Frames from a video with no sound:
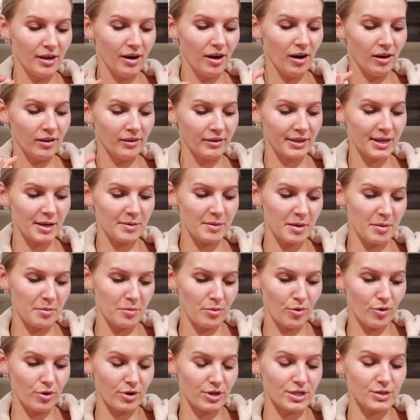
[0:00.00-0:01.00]
a little bit
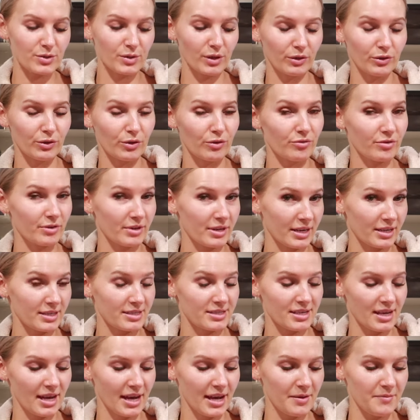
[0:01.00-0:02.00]
more, so I'll know for
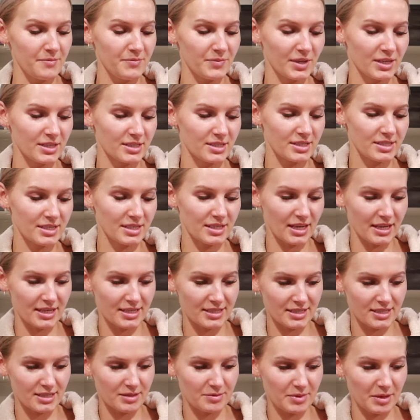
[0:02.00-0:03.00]
next time, because it
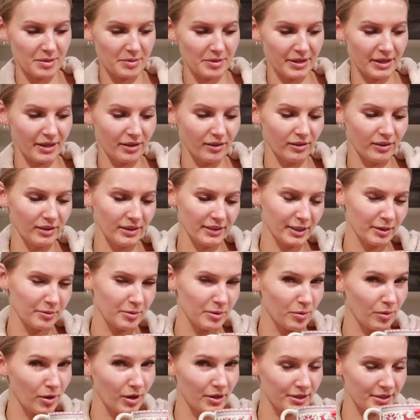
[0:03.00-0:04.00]
tastes maybe like a little
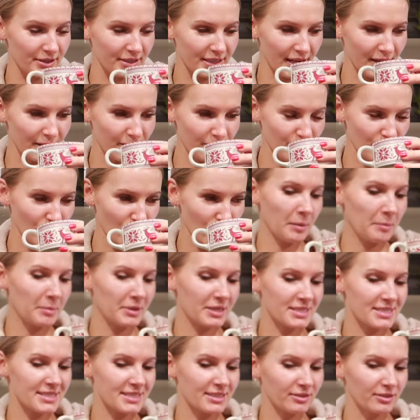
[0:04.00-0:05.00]
bit watered down, but
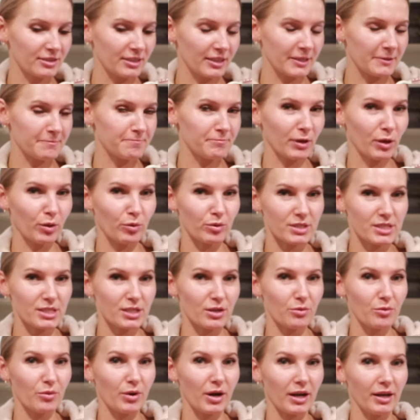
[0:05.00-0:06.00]
it's still good. Like once
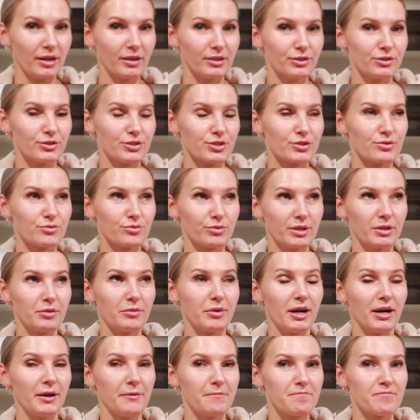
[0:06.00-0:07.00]
in a while, you just really
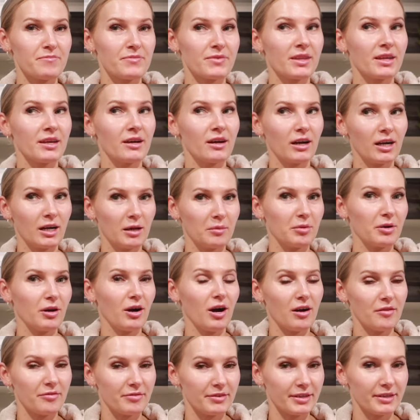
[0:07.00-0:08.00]
want a cup of
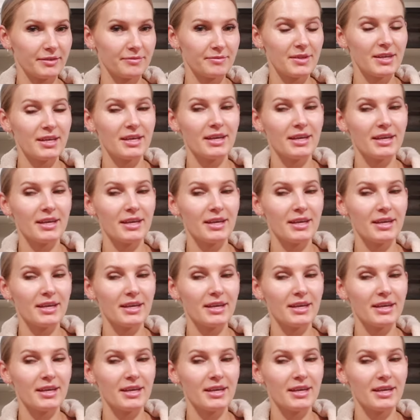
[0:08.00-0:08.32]
coffee.